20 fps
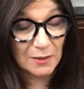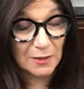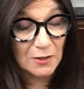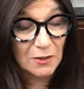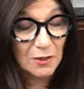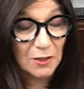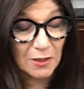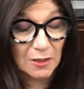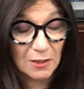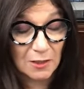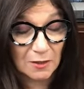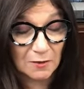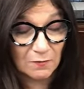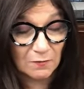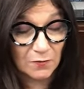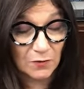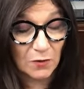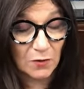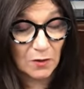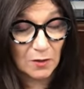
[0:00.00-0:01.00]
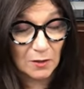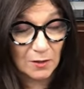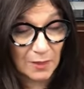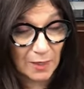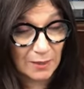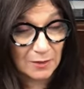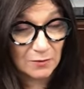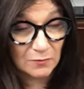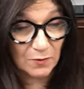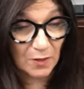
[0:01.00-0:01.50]
it's going to convert
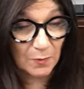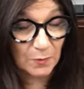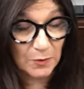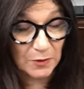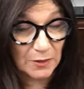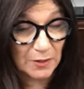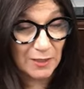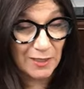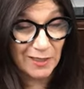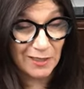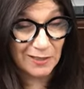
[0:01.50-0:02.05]
less rapidly